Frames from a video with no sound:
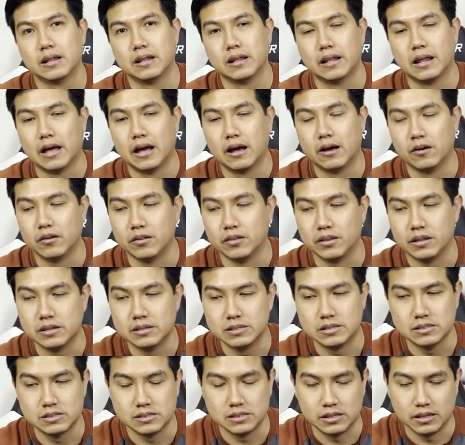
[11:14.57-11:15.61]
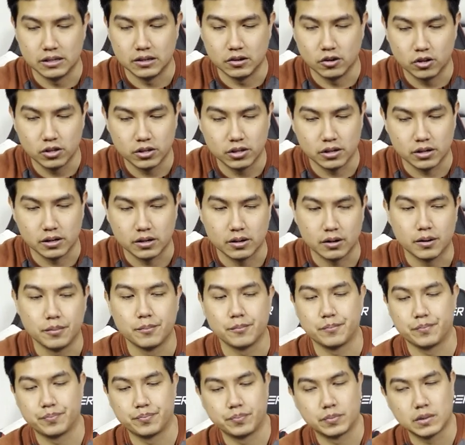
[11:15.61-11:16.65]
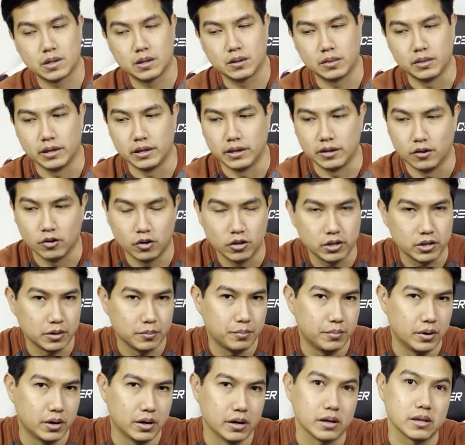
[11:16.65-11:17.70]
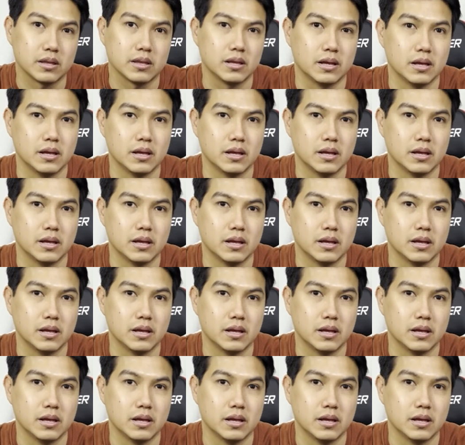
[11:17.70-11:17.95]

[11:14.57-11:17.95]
Now this is the other the other part